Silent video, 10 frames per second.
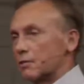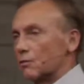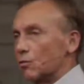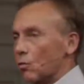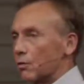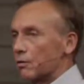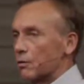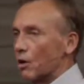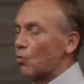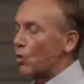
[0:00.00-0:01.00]
says the Lord.
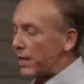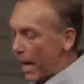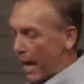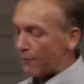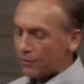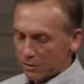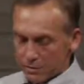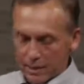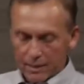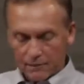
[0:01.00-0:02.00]
We have
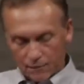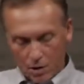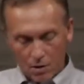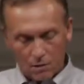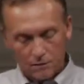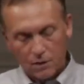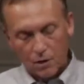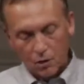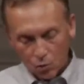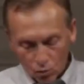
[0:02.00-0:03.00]
to stay
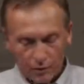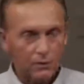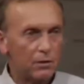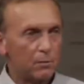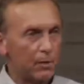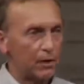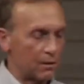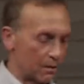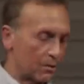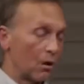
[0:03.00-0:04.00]
involved with the
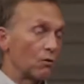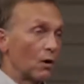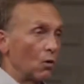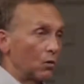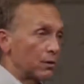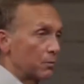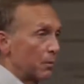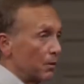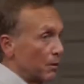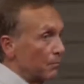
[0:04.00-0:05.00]
dependence on the Holy
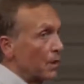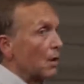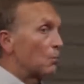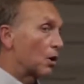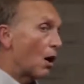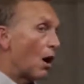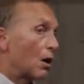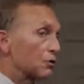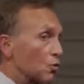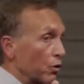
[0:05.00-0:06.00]
Spirit.
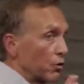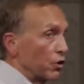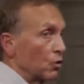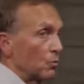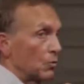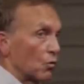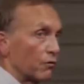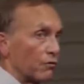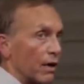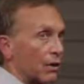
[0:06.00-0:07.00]
Because we're human,
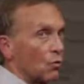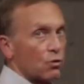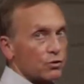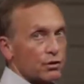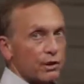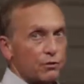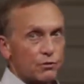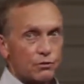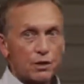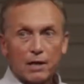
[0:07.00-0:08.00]
we're frail, we're
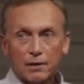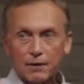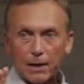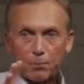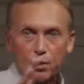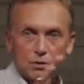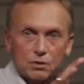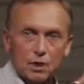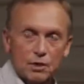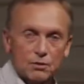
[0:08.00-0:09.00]
sinners. That
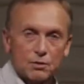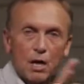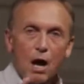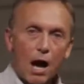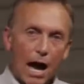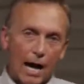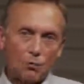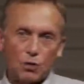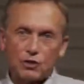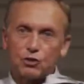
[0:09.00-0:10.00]
puts us,
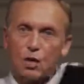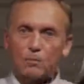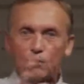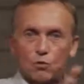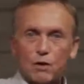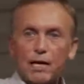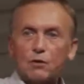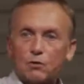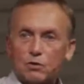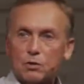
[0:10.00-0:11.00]
we jump the
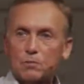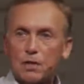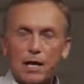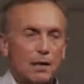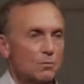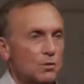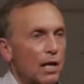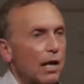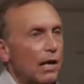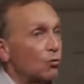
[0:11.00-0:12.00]
rails
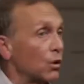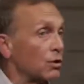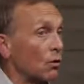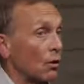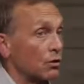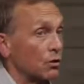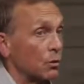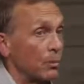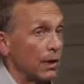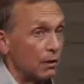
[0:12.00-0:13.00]
sometimes, and we start
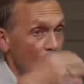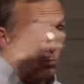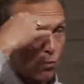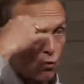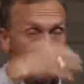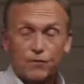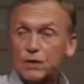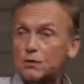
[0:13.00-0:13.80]
to depend on more